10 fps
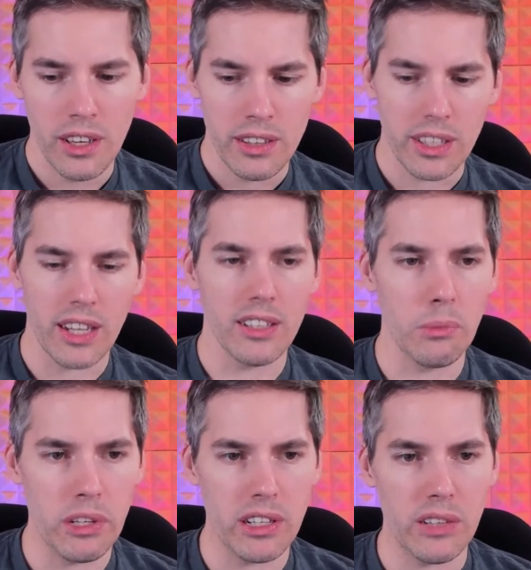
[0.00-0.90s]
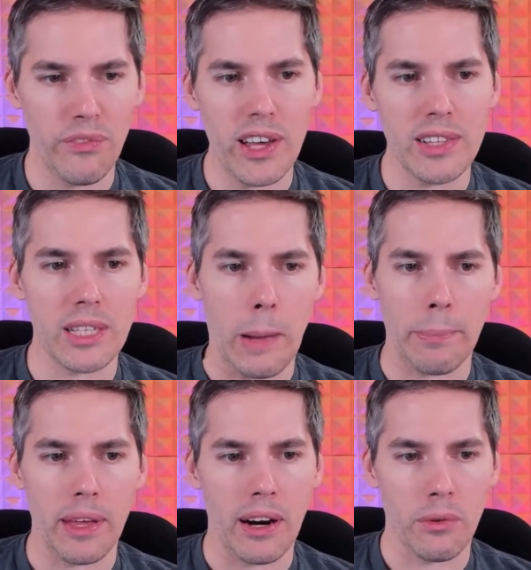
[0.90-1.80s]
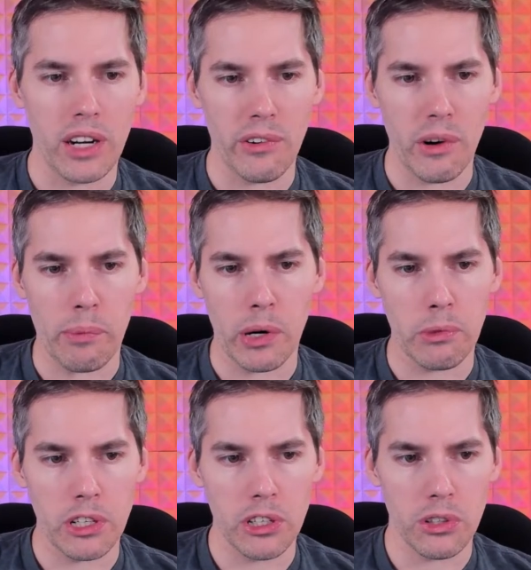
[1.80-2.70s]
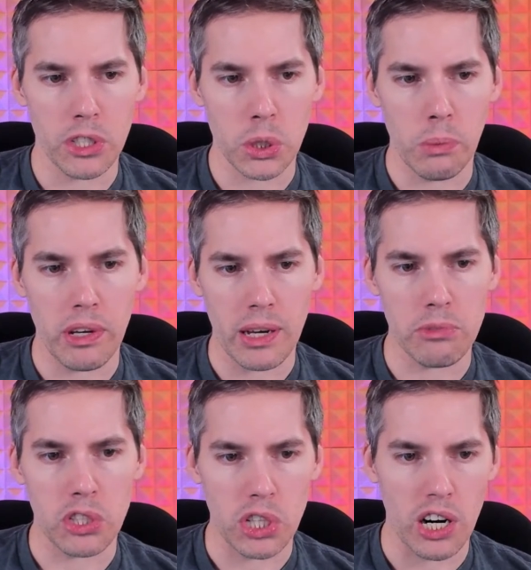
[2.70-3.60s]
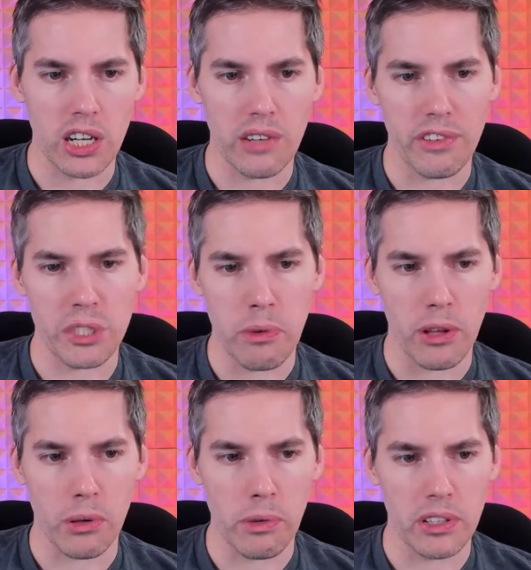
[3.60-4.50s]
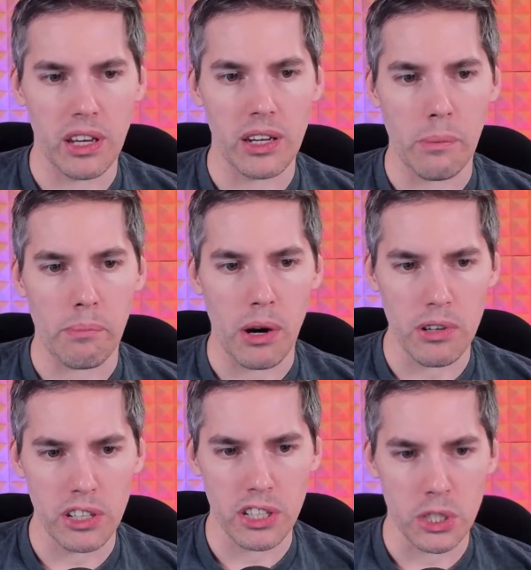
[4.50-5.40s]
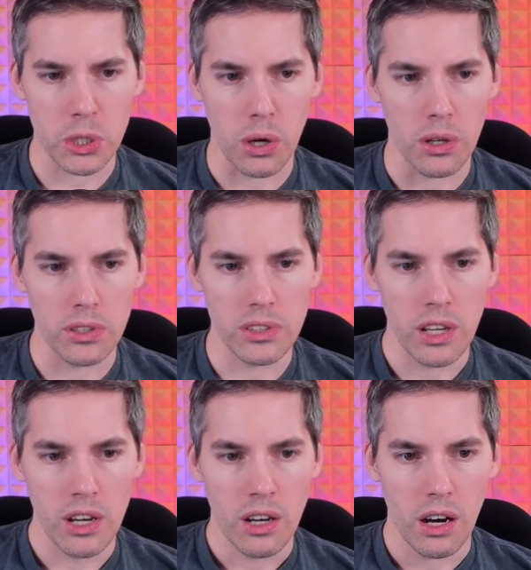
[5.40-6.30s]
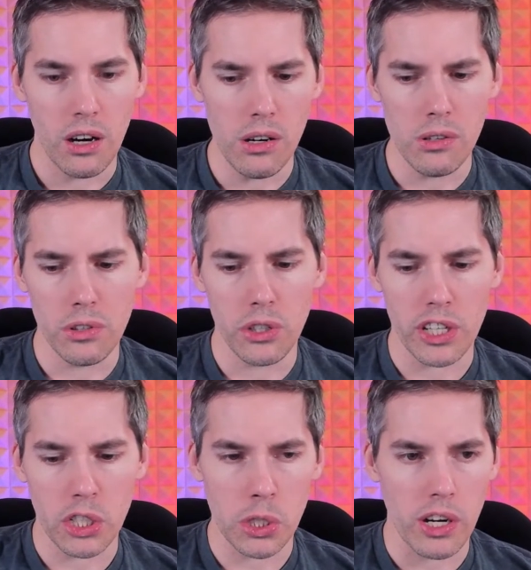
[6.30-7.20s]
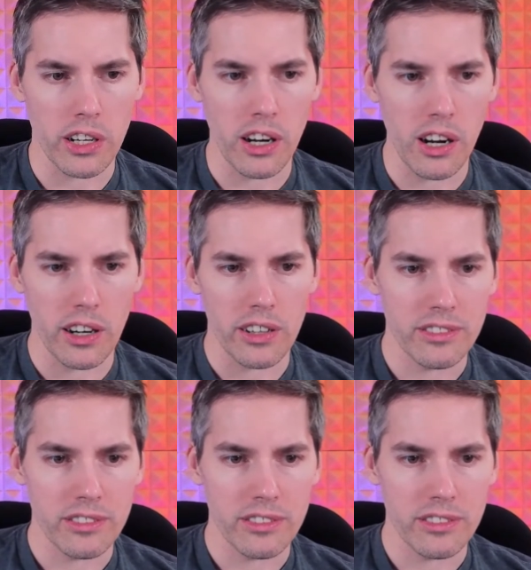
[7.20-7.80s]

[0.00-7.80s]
Get a little bit of defense up there. Whenever a permanent you control becomes the target of a spell or ability an opponent controls, oh, you get to draw a card.